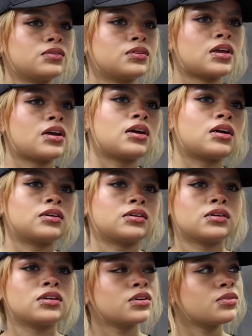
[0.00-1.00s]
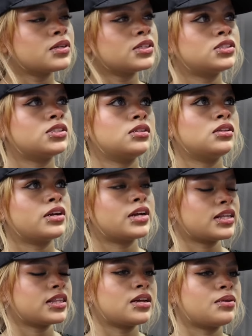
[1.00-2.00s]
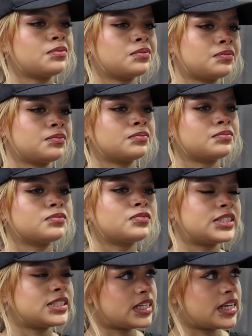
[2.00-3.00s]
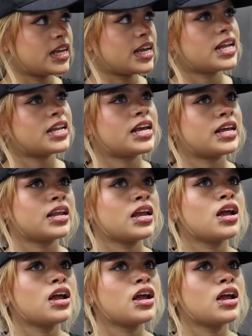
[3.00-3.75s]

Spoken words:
The cook will look at the receipt and then